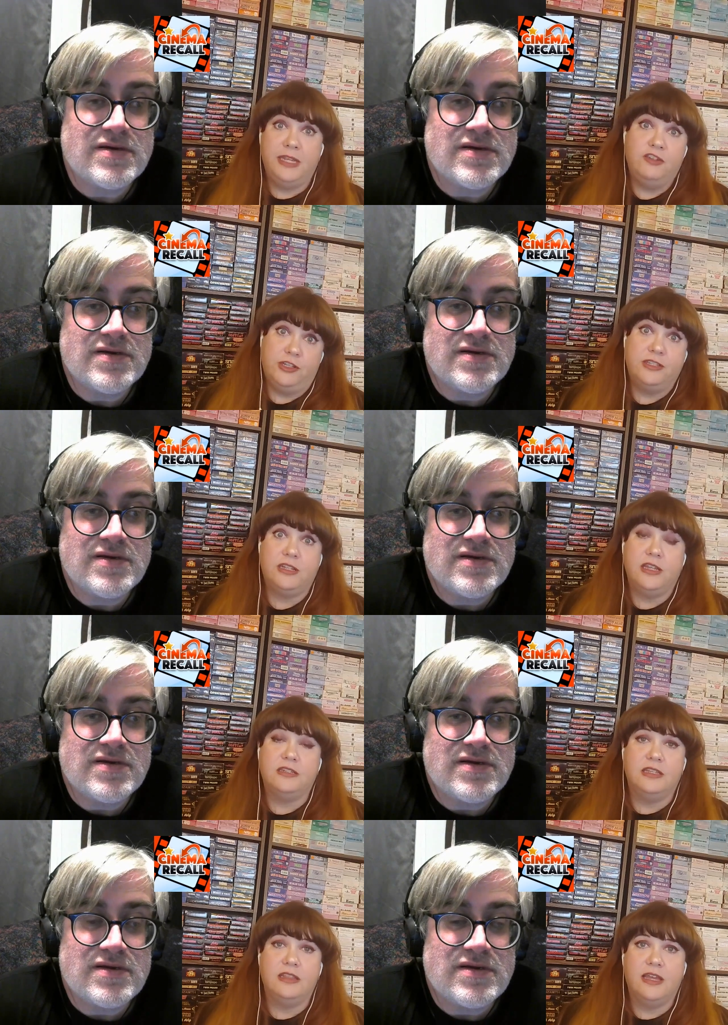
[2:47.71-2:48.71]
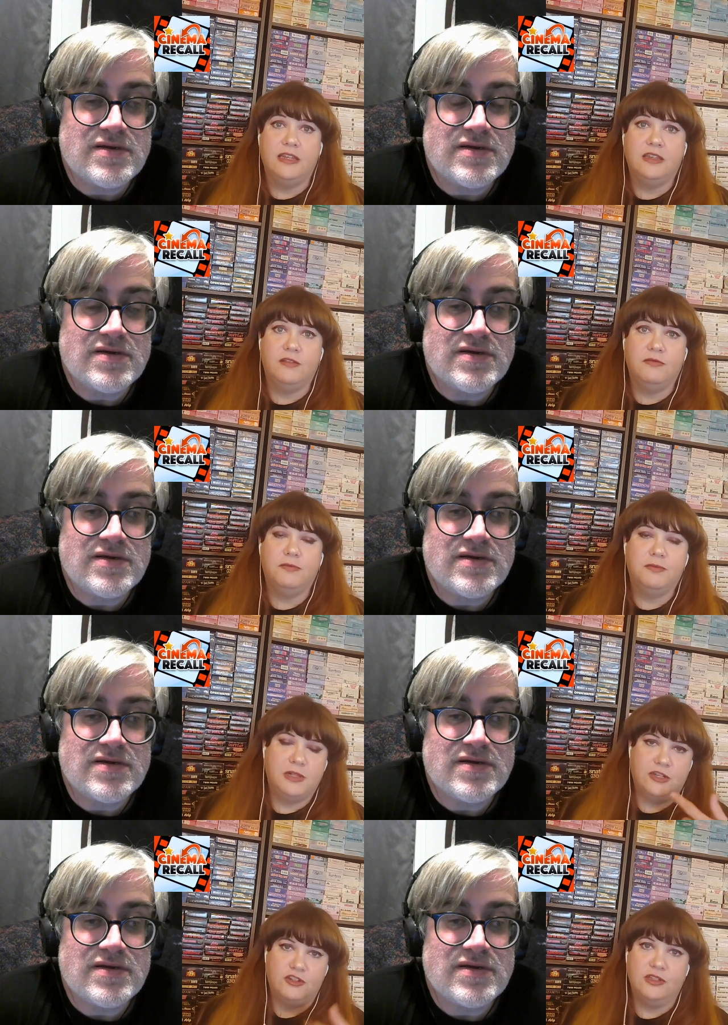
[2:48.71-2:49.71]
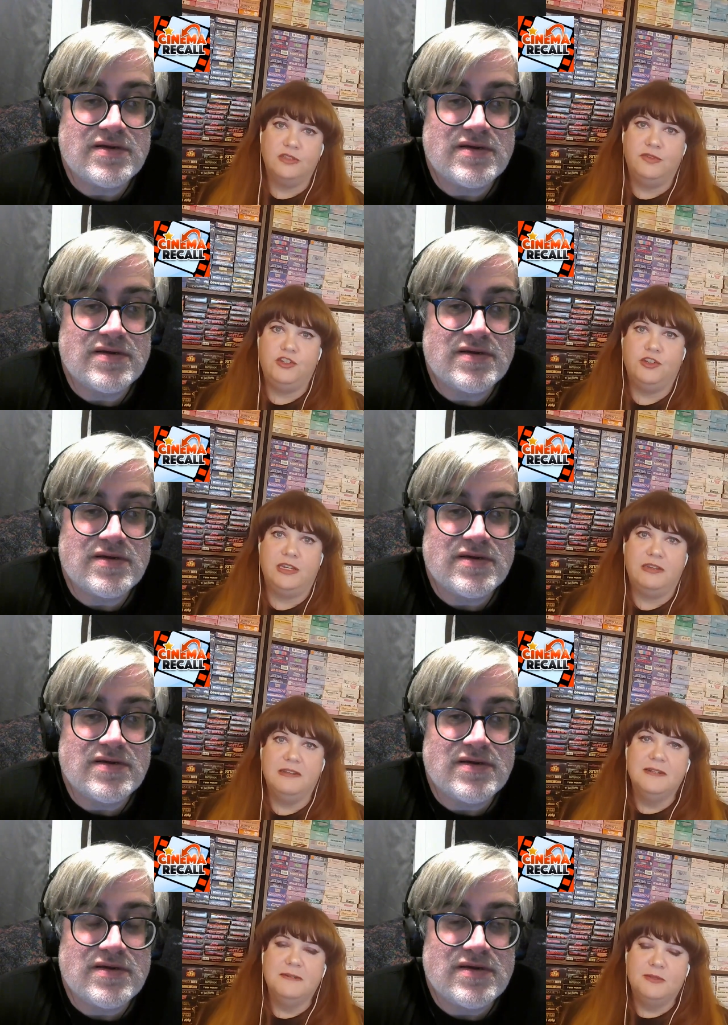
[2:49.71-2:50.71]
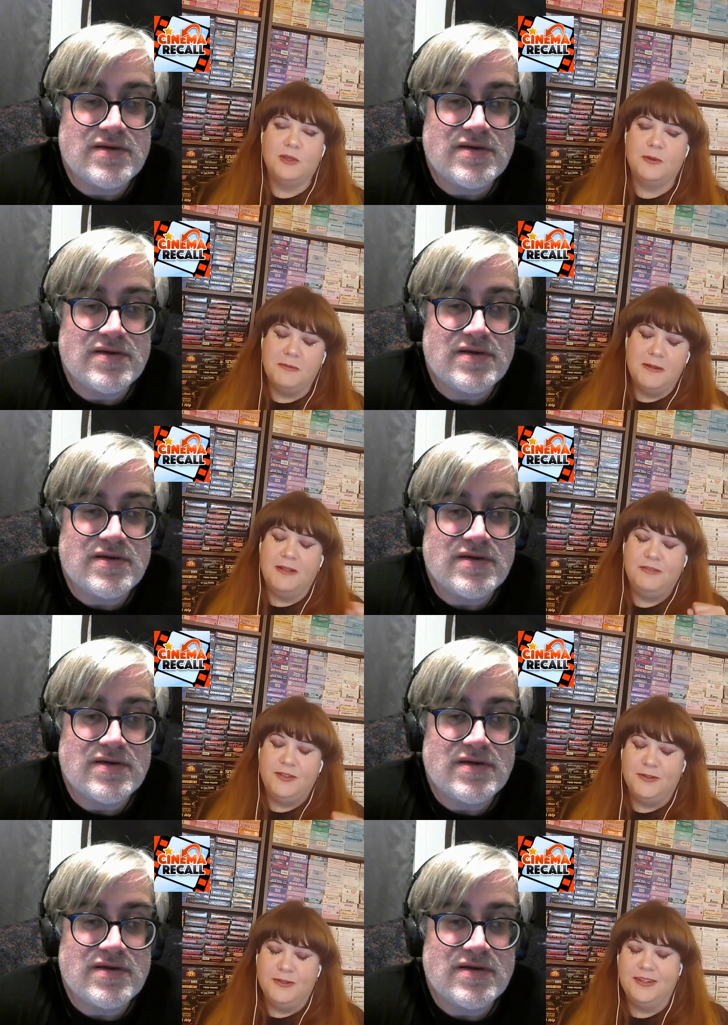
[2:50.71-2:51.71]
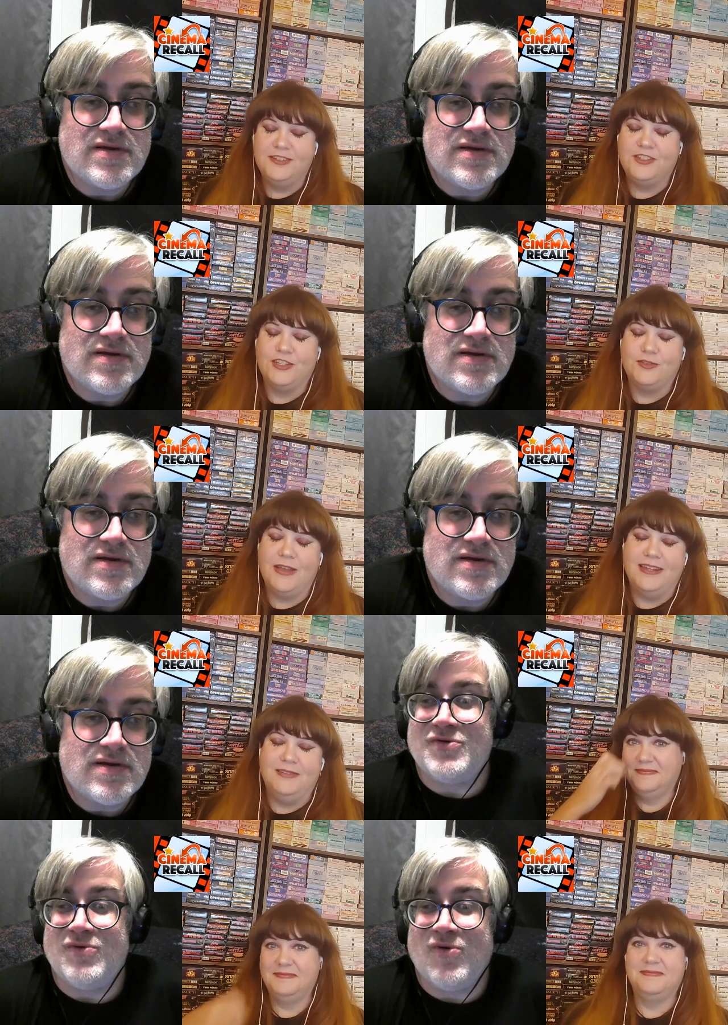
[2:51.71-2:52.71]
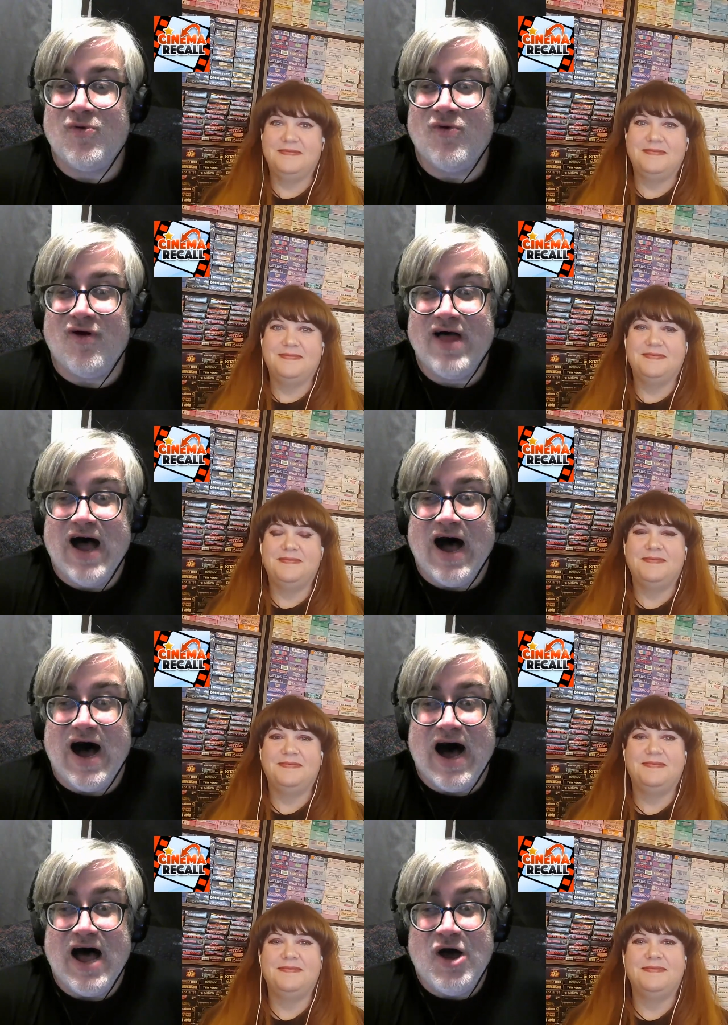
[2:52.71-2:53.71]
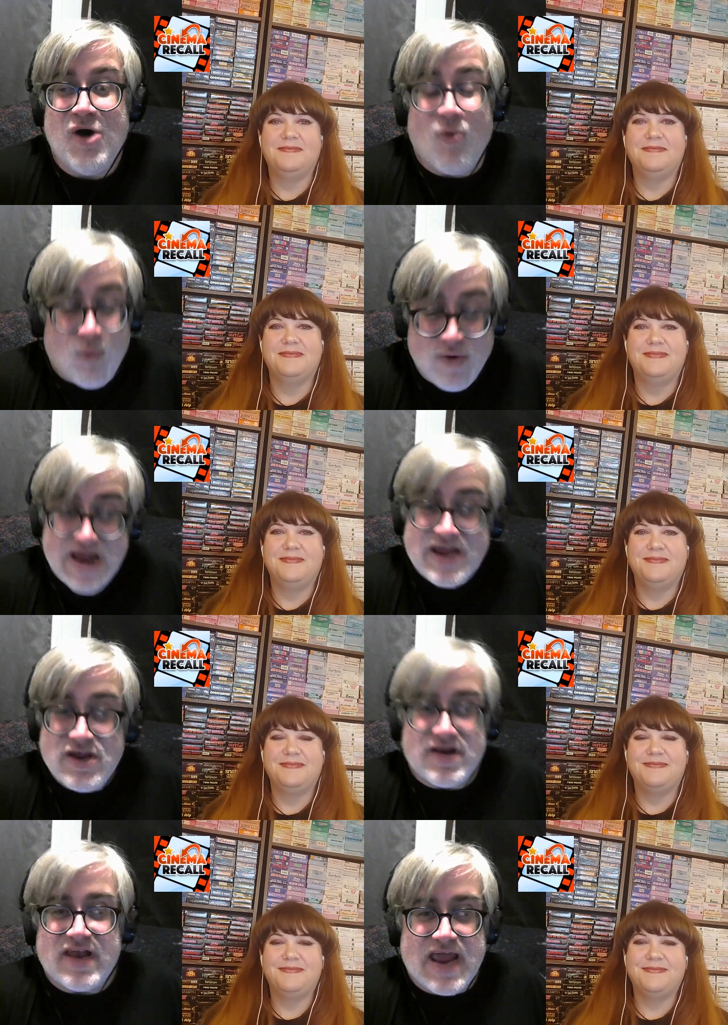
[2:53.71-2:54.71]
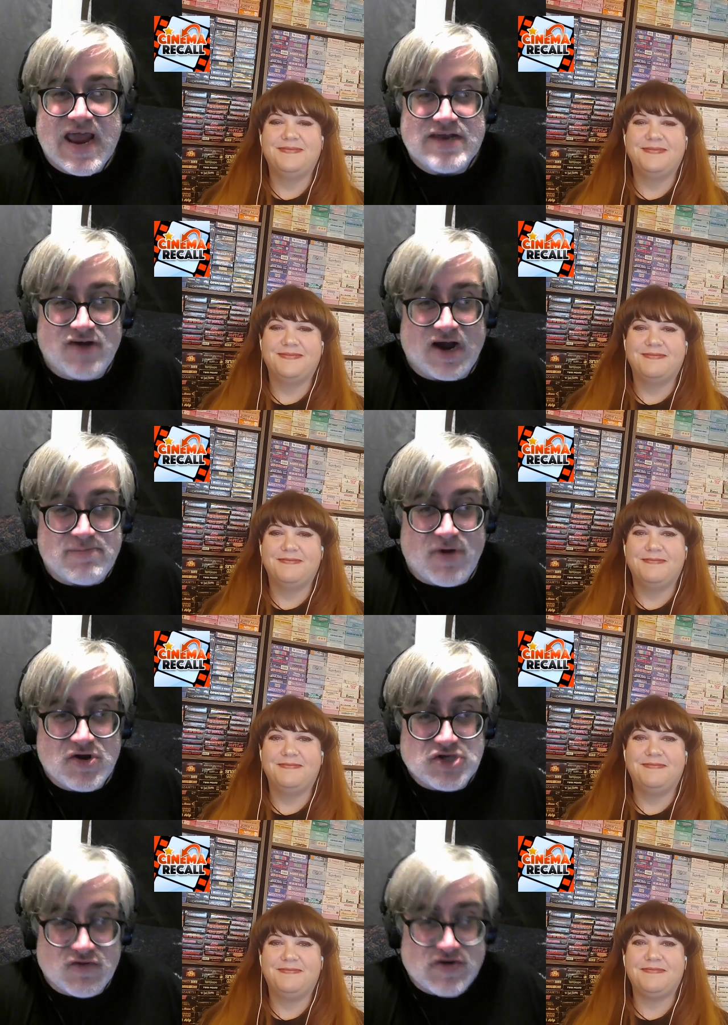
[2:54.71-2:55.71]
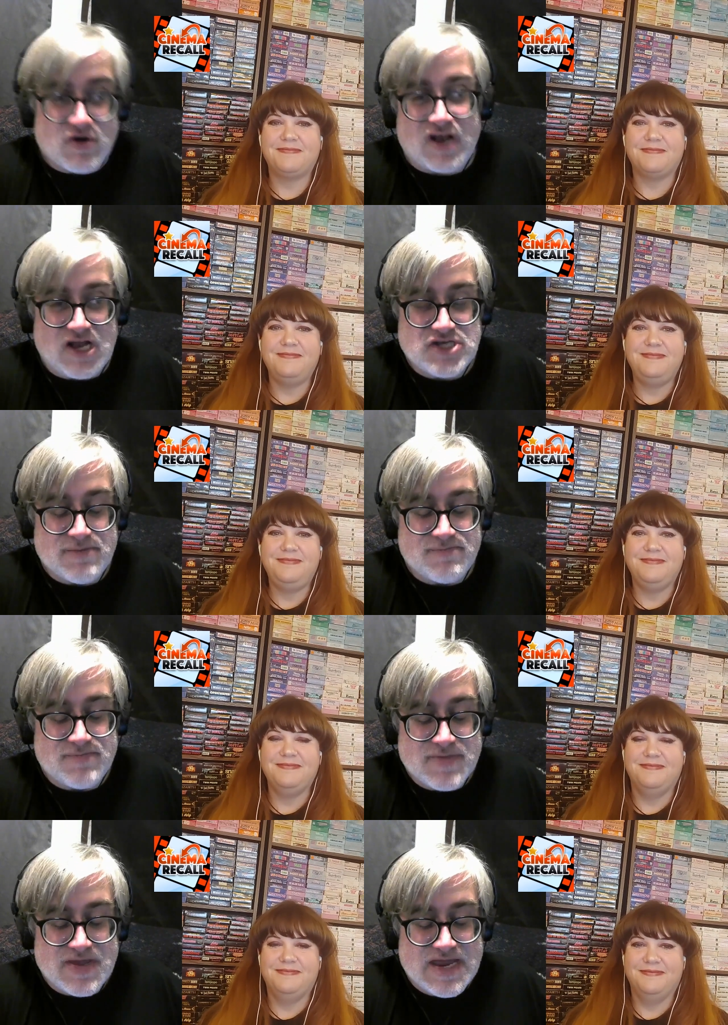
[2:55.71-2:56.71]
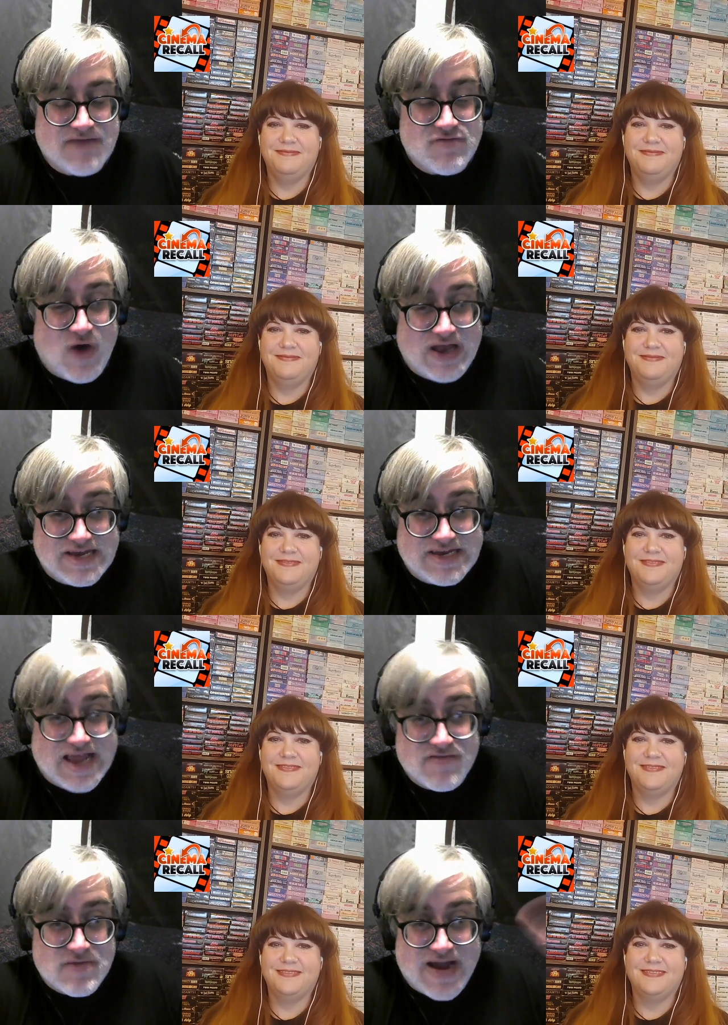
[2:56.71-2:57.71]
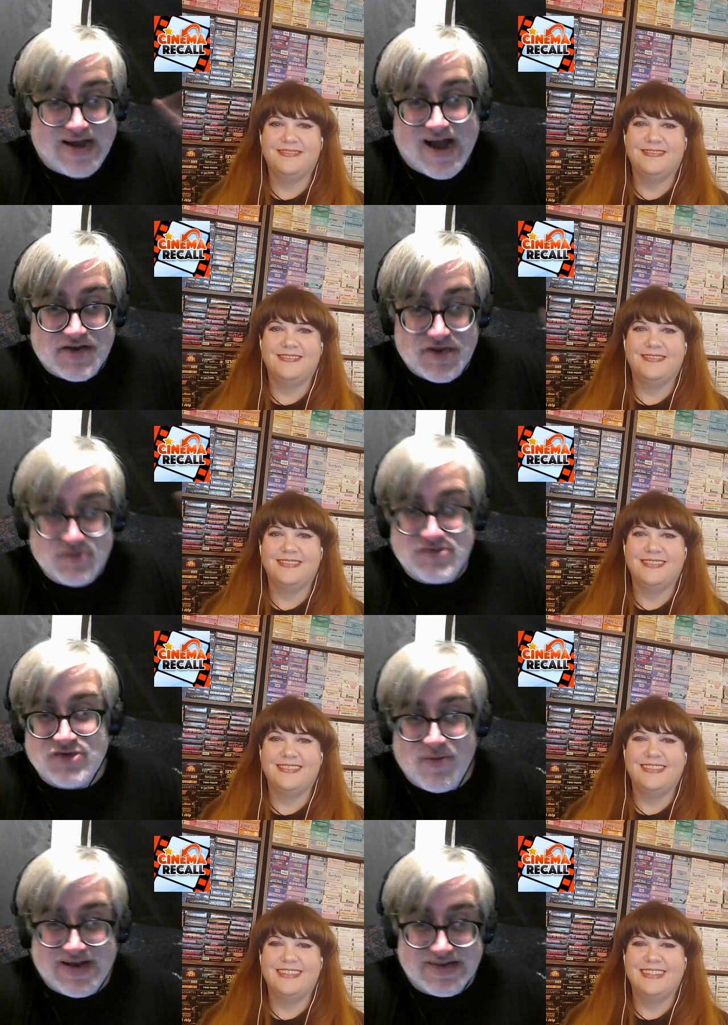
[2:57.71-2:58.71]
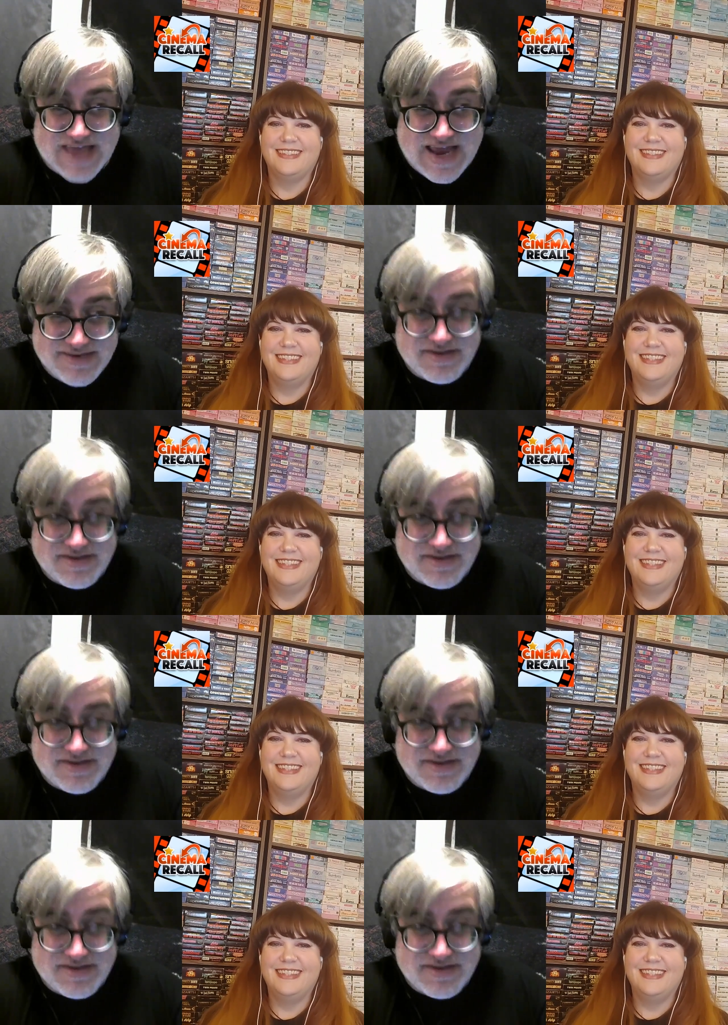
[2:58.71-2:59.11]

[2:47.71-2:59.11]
Speaker 1: VHS collecting that the collection's featured in. So I feel justified. Too cool.
Speaker 2: Uh, we're not here today to talk about your video collection, even though I'd like to have you back on to do so because that is